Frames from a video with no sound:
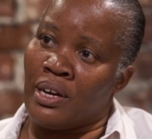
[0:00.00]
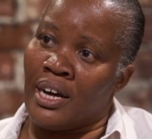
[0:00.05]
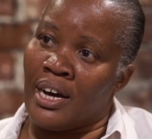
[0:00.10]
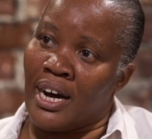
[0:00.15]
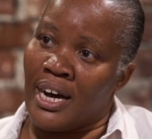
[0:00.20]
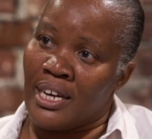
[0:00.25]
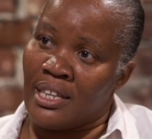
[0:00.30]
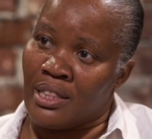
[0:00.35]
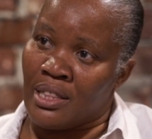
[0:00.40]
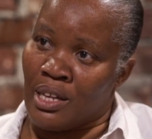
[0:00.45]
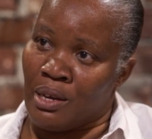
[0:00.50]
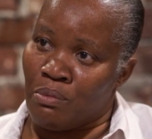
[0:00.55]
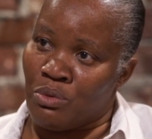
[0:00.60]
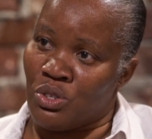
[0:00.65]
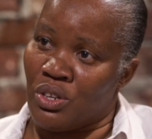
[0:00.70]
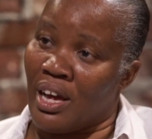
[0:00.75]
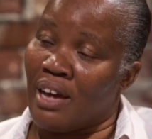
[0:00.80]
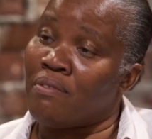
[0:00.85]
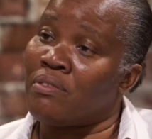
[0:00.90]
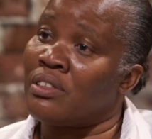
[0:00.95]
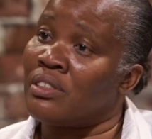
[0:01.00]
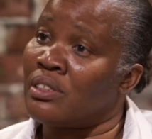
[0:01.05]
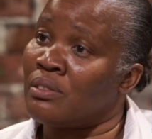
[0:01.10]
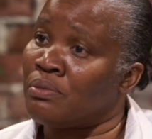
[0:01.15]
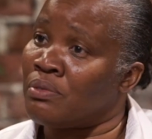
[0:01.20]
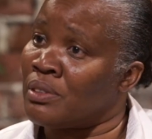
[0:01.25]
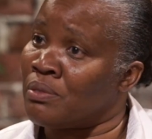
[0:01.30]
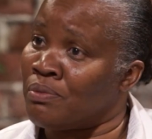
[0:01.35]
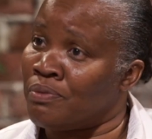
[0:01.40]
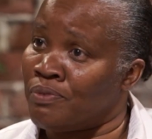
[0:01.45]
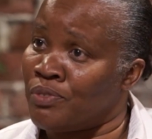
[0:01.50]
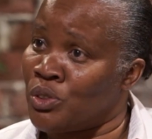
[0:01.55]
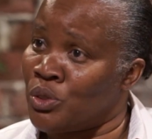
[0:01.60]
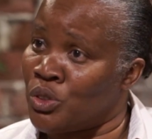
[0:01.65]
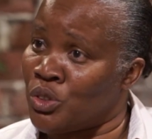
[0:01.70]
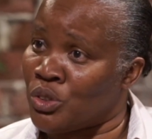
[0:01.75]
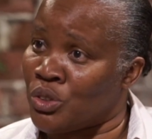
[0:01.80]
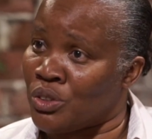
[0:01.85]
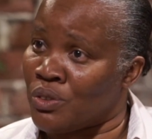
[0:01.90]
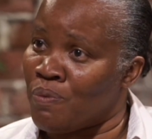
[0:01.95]
guide them to have a different
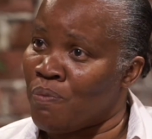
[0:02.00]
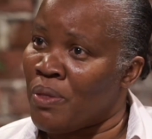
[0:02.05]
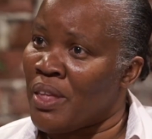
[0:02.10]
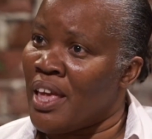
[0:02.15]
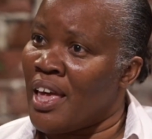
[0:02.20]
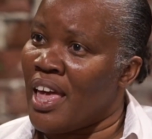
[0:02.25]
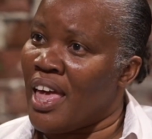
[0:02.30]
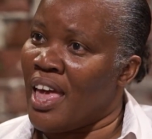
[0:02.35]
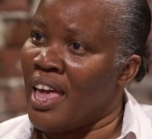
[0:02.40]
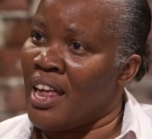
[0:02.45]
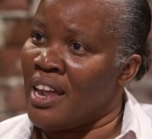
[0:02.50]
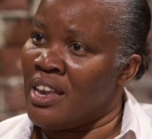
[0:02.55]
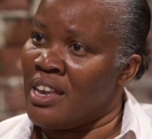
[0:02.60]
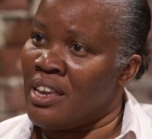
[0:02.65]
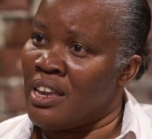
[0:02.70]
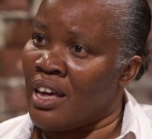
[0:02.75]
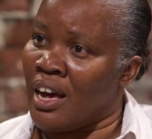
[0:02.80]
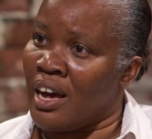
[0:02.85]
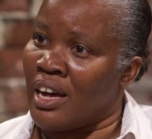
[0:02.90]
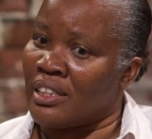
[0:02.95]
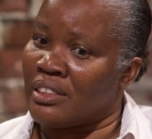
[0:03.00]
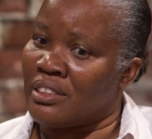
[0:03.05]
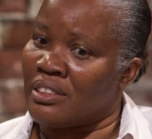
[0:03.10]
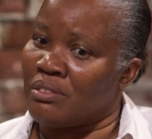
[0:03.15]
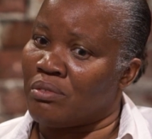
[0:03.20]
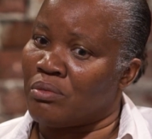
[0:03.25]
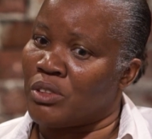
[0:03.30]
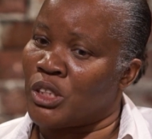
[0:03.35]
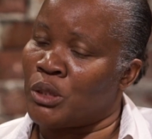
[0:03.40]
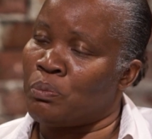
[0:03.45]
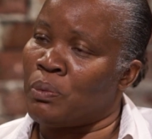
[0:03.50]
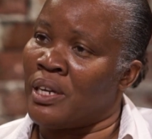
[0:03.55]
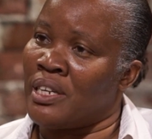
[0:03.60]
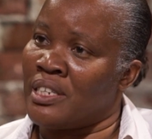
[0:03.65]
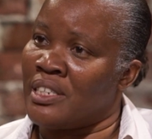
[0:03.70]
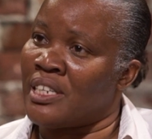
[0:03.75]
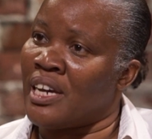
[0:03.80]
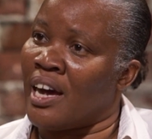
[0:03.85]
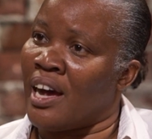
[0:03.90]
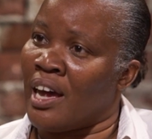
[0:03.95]
future and not
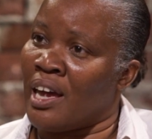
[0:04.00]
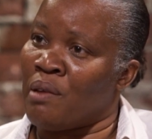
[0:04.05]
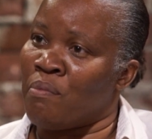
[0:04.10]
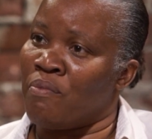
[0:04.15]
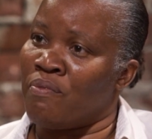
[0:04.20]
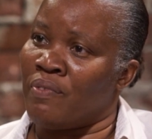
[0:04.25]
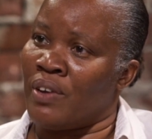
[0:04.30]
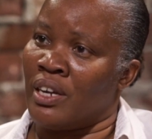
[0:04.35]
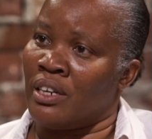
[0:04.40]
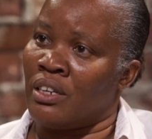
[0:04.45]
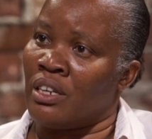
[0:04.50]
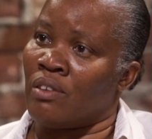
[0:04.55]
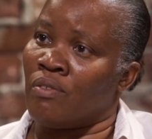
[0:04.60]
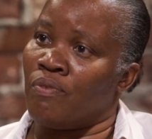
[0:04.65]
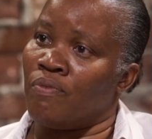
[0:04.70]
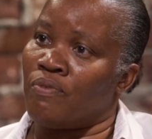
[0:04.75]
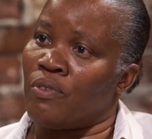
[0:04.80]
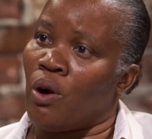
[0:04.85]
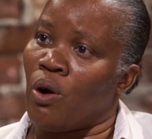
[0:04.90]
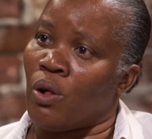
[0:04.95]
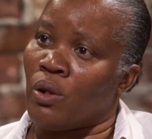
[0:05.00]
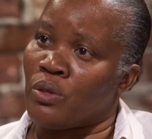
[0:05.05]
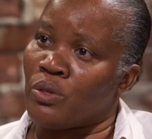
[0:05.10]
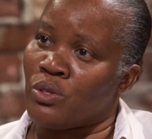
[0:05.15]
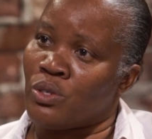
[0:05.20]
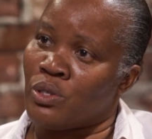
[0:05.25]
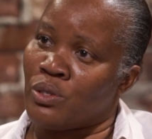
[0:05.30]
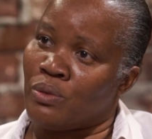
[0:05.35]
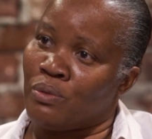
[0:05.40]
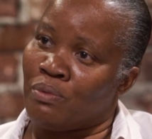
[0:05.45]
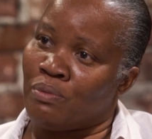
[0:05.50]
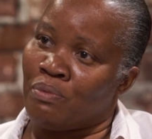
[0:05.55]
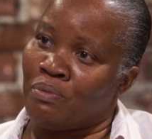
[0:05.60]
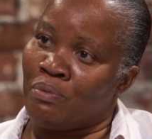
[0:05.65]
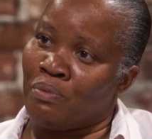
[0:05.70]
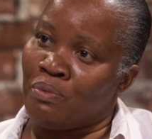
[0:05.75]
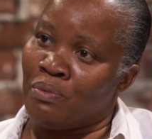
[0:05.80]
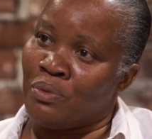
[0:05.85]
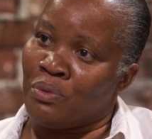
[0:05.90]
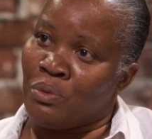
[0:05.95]
spend time finding faults
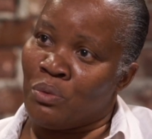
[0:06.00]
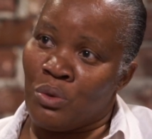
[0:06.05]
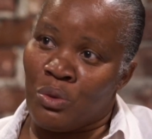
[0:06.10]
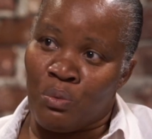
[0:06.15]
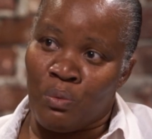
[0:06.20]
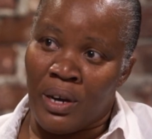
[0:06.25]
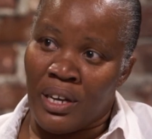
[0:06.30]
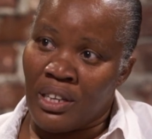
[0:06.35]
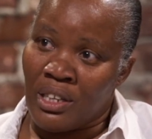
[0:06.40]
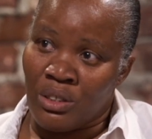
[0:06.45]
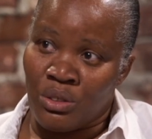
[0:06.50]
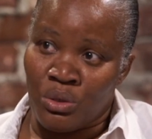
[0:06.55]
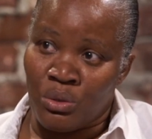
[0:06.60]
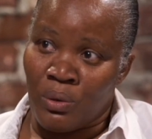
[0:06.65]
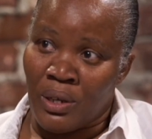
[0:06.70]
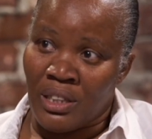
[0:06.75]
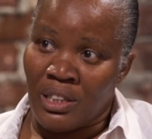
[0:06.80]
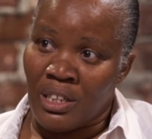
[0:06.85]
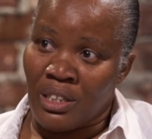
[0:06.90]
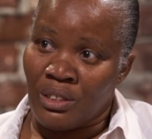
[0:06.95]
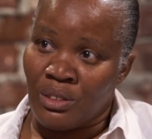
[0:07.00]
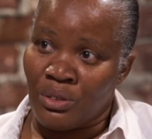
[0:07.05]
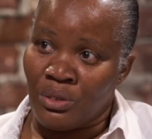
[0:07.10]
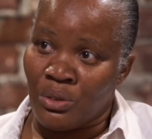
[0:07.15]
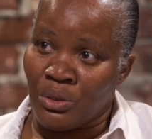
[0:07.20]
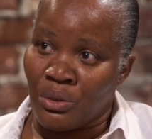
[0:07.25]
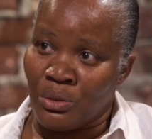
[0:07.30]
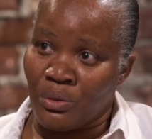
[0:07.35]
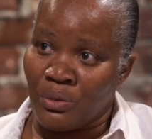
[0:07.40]
with why they do what they do,